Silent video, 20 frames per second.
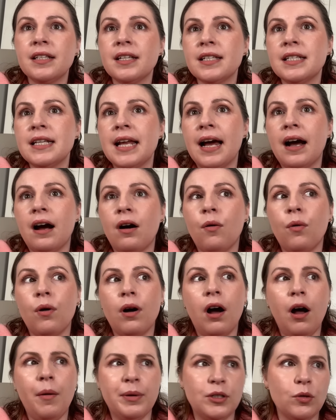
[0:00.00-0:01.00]
It's now
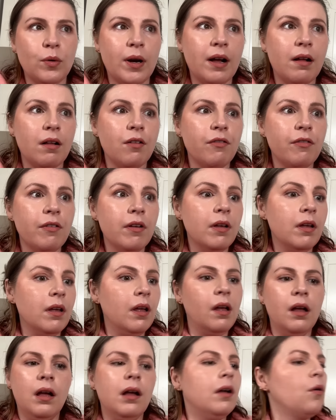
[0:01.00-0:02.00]
12:30.
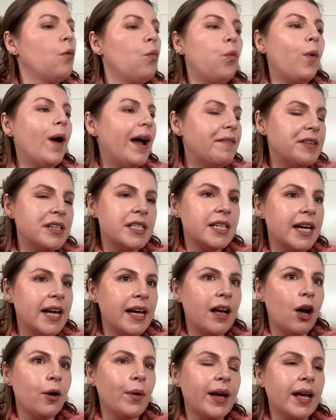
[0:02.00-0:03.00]
Where is the day
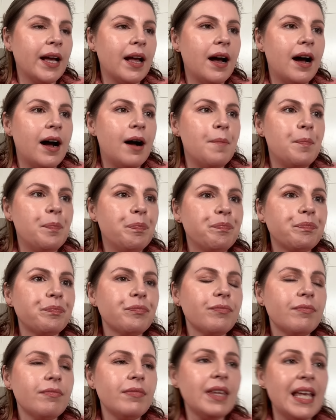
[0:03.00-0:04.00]
going?
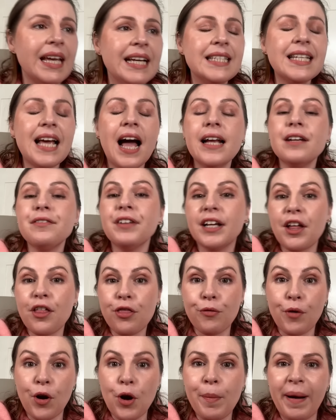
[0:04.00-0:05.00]
It's kind of like a
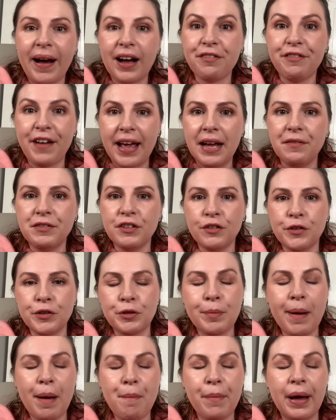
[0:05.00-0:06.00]
throwback faves, if you
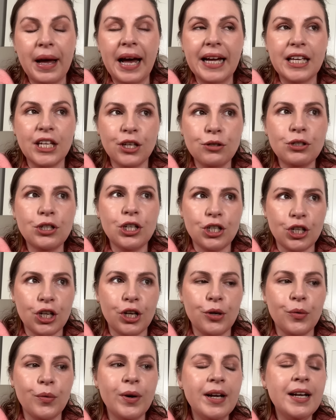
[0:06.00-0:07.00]
remember. I used to
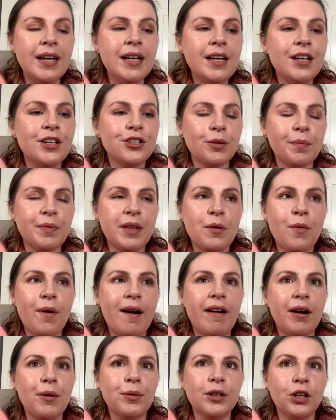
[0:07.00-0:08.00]
do something where
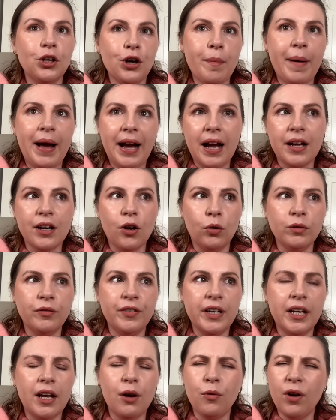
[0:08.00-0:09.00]
I would look back at an old
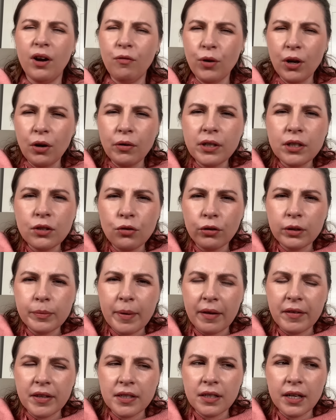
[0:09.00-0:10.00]
video. Have we already talked
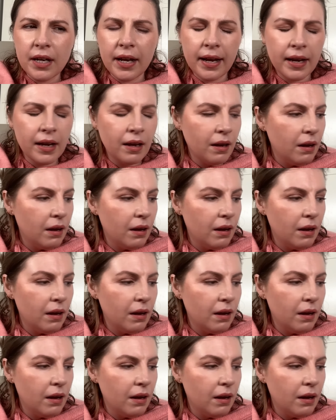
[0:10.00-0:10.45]
about this today?